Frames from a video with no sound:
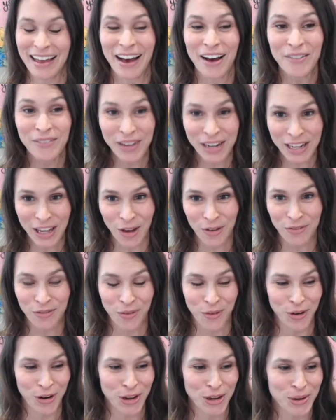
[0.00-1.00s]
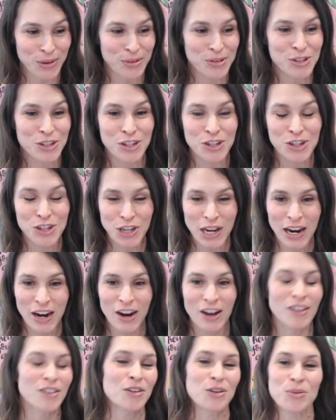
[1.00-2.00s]
a video for you to share
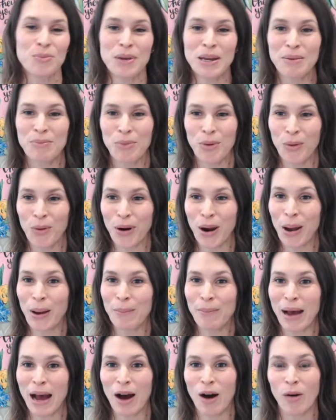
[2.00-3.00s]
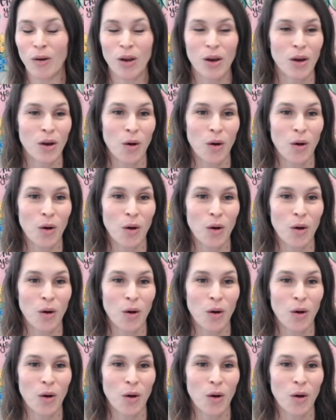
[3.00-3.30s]
a little bit more about